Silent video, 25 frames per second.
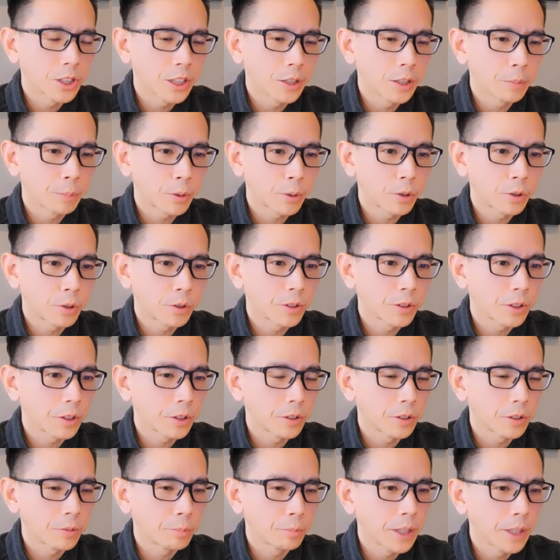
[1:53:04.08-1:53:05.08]
and cheaper.
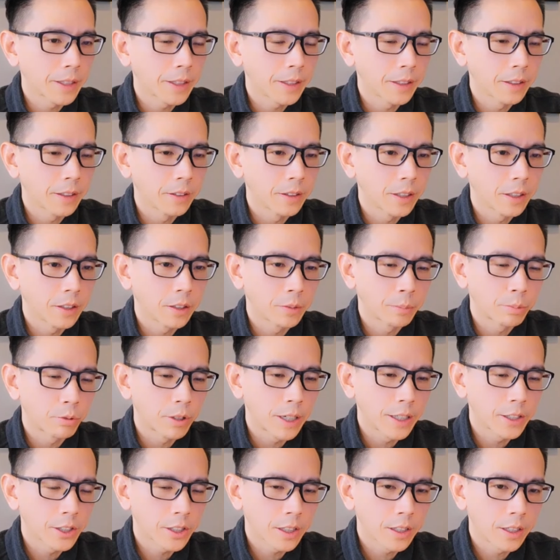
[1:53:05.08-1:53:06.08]
They're making another
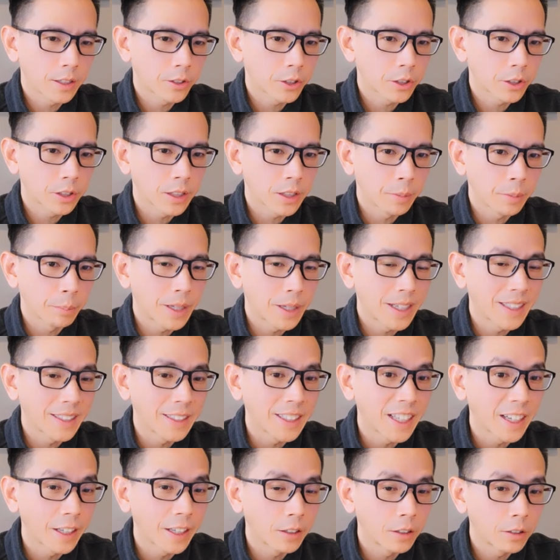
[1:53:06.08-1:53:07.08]
price cut. Should I
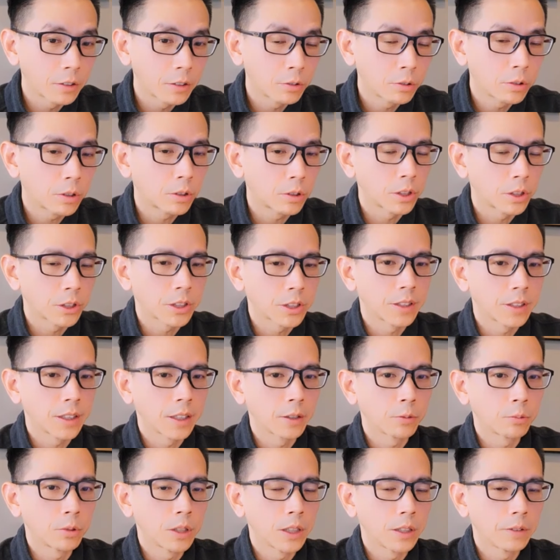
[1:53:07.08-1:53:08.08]
buy now or should
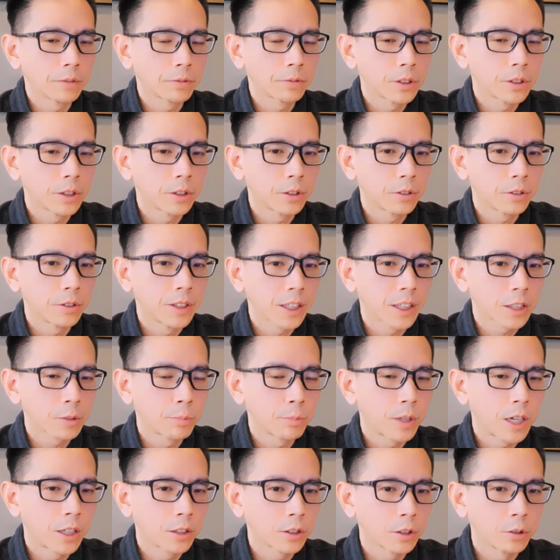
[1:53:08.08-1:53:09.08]
I wait for their
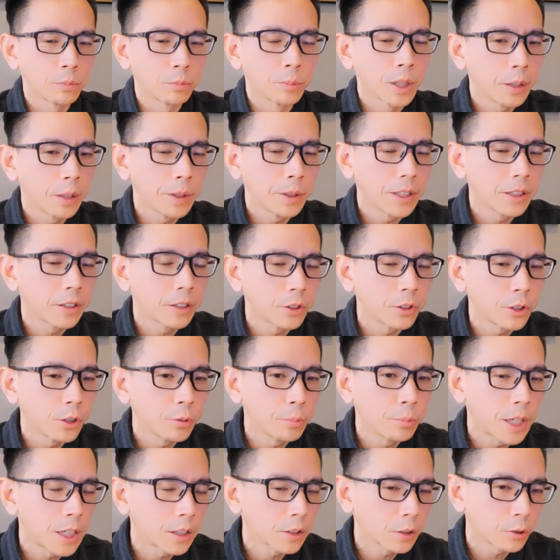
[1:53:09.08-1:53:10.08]
next model? Maybe the
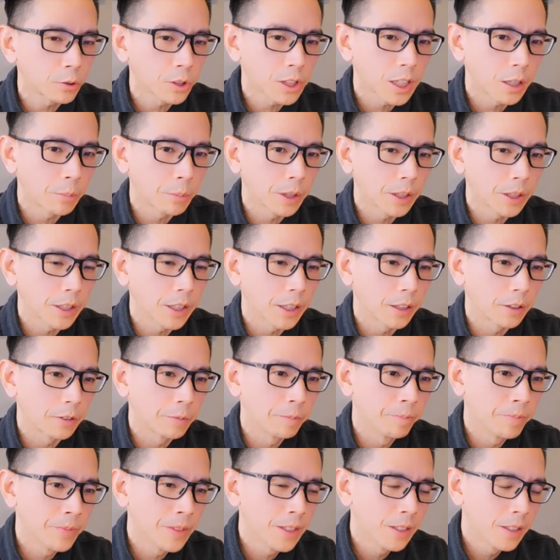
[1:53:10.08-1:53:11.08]
new model is coming
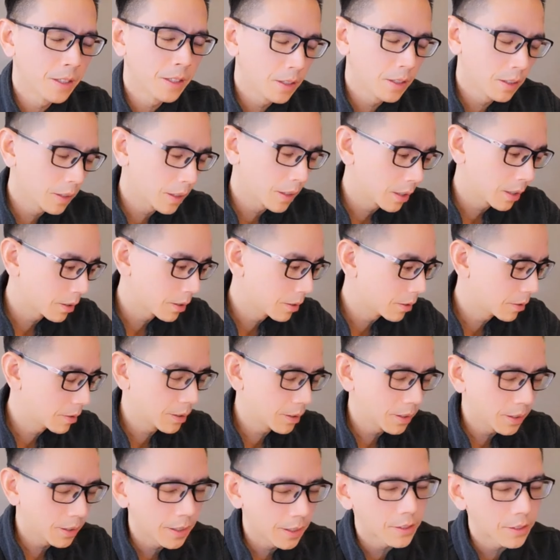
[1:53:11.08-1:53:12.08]
out.
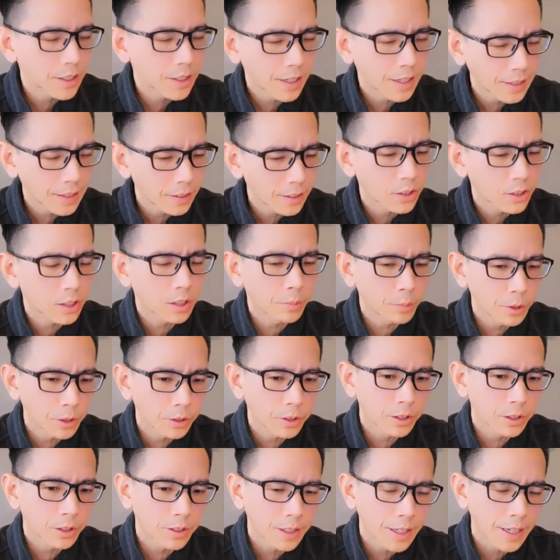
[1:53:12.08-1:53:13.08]
Yeah, it's kind of
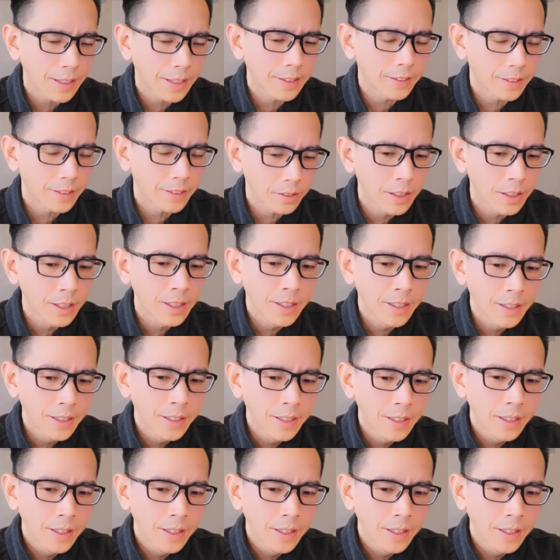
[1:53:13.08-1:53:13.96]
similar to that. And